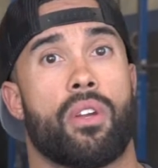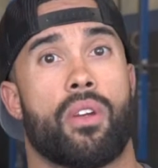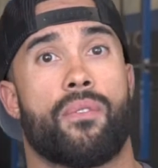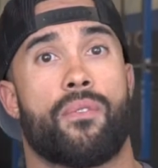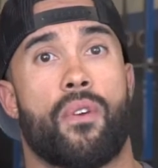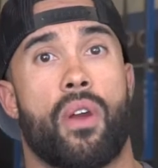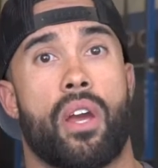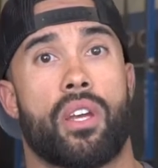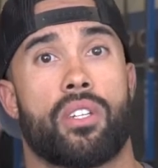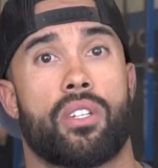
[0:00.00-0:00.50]
you're
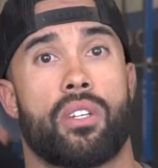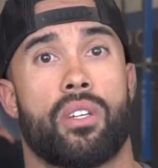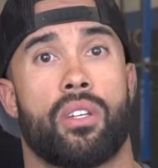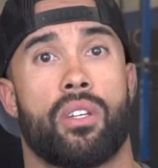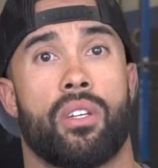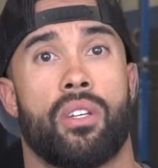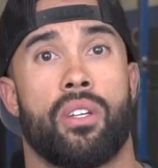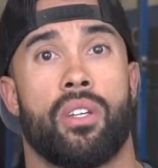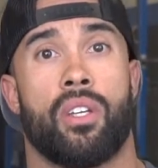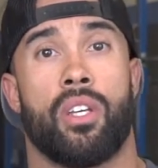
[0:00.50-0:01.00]
fresh.
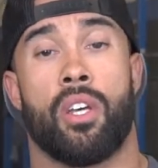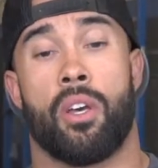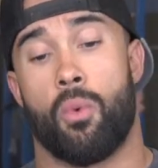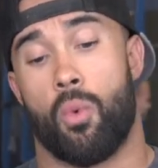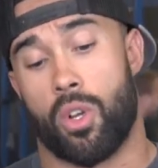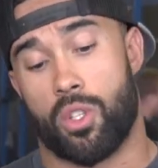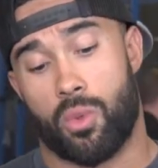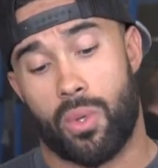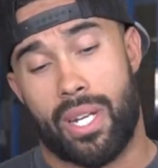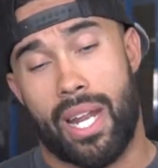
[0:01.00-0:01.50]

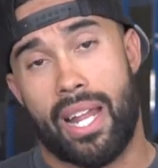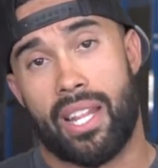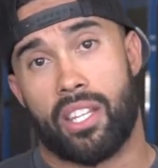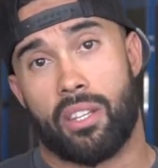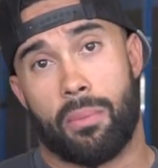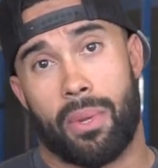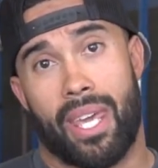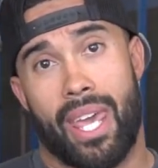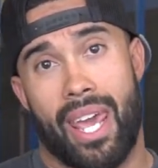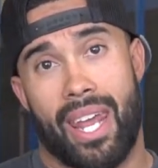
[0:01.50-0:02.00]
Once we dial in
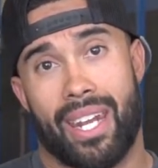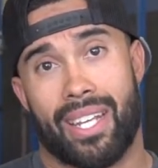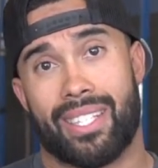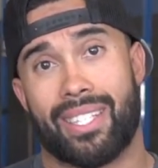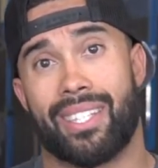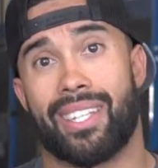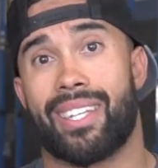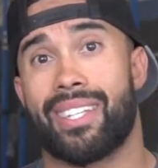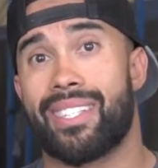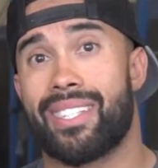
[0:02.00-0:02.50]
the mechanics
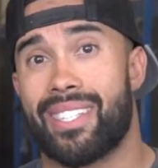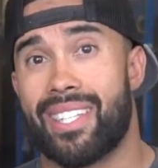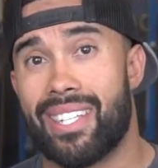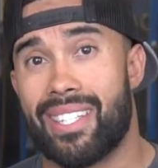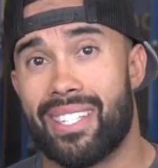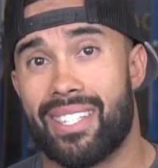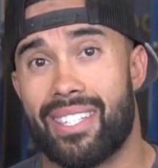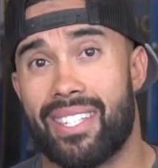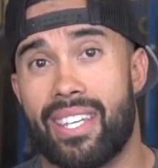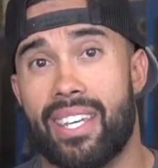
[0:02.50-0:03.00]
and the
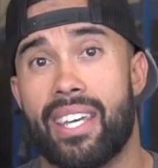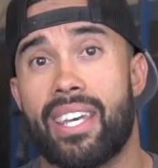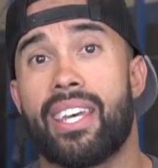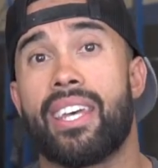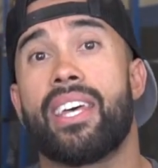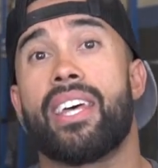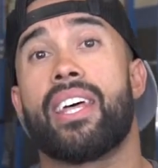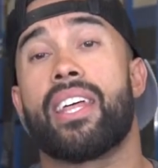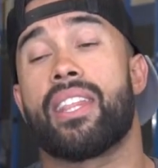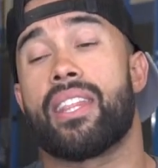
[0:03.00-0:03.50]
consistency,
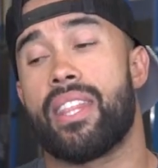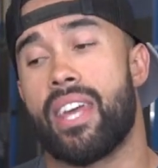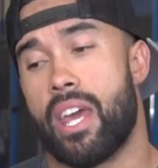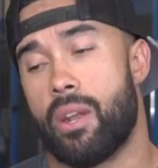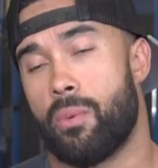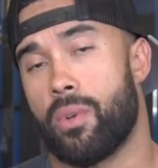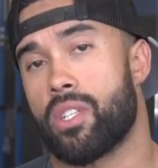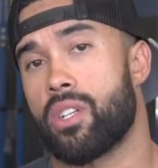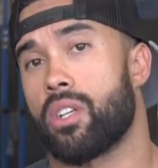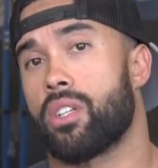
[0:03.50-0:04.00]

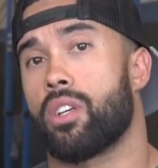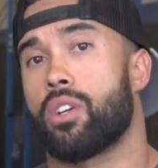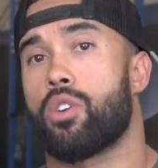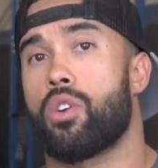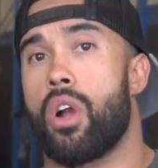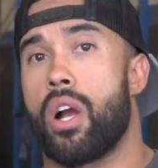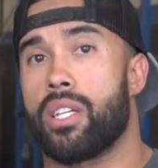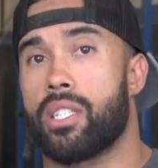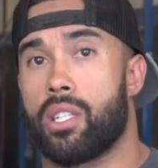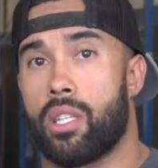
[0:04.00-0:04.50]
then we start to
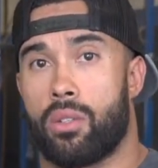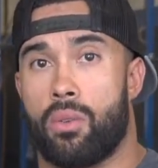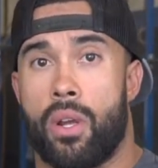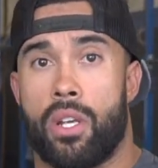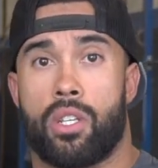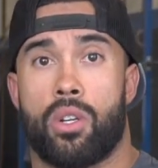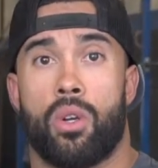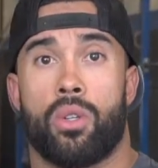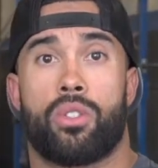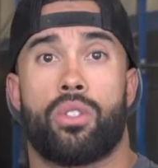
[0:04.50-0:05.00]
cross the
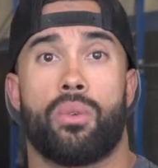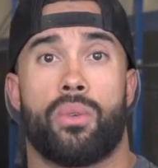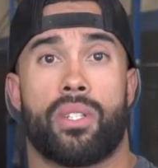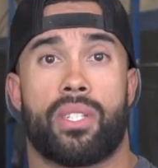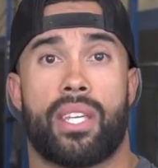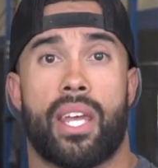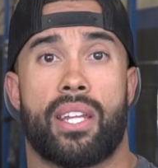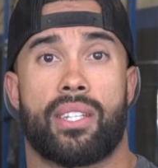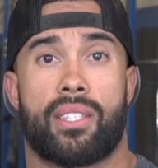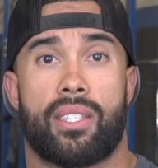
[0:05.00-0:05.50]
threshold to
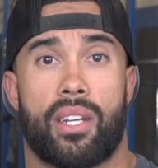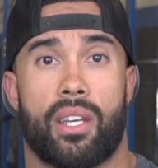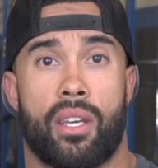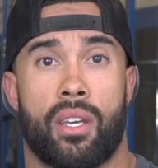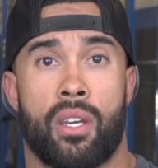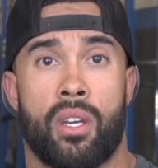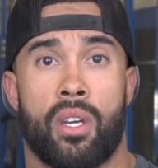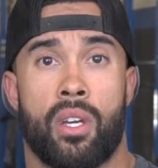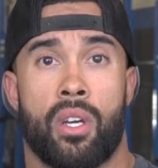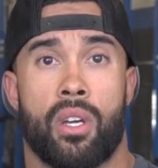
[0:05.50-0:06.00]
intensity,
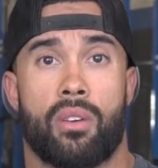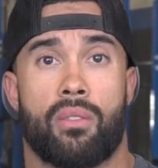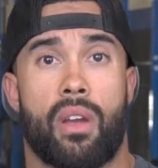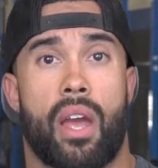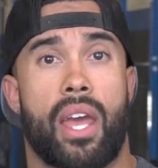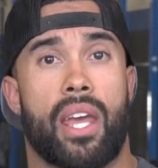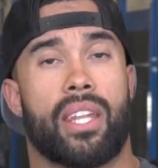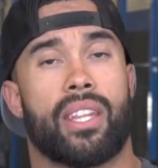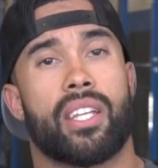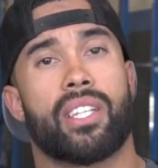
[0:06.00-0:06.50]

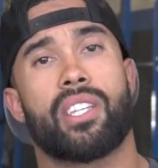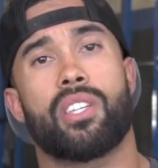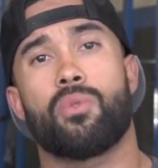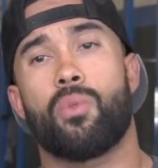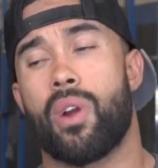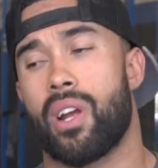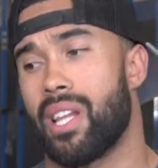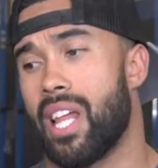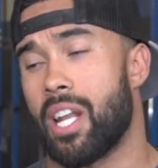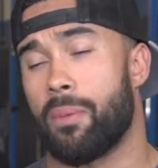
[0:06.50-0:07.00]
right? And this is
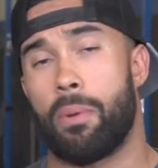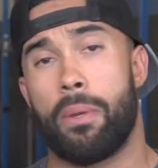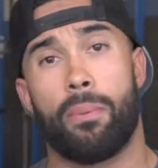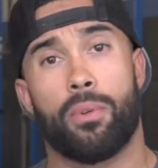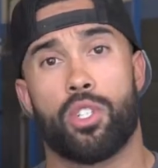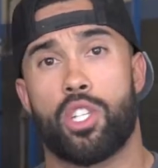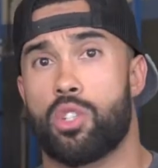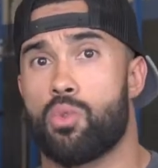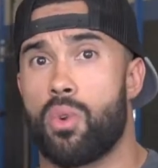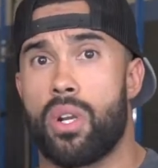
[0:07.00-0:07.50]
where a lot of
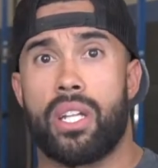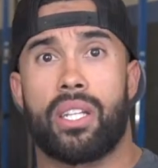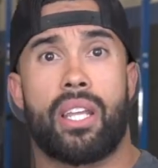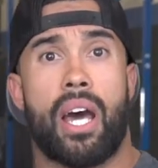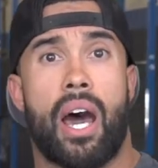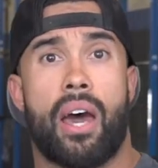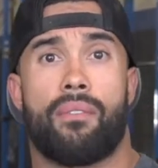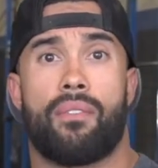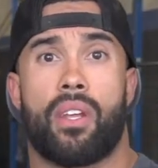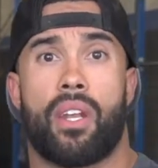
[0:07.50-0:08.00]
people just wanna
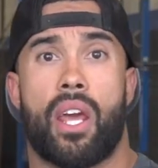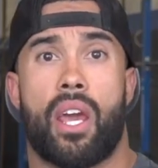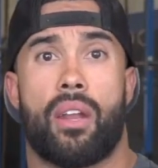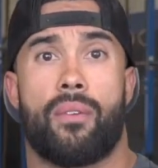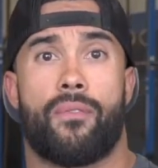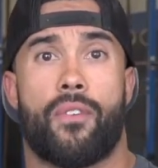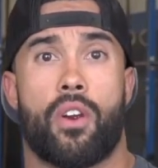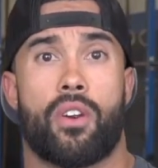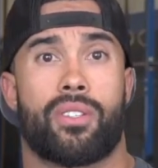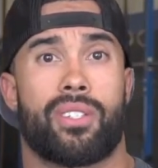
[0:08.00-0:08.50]
dive in
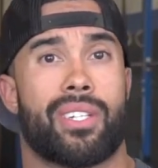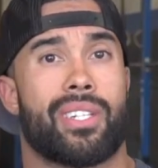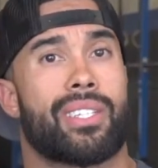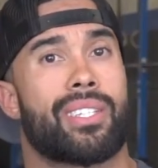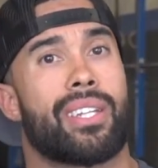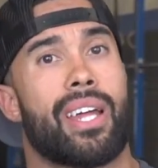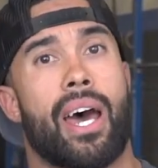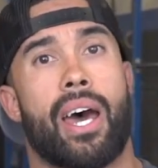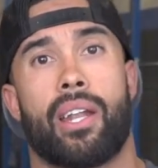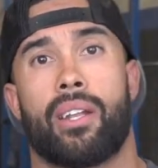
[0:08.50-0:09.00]
head first, and
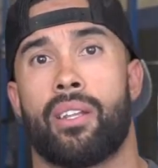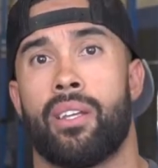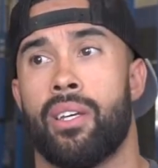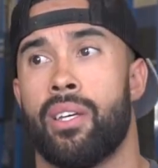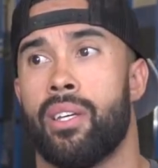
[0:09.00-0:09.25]
it's not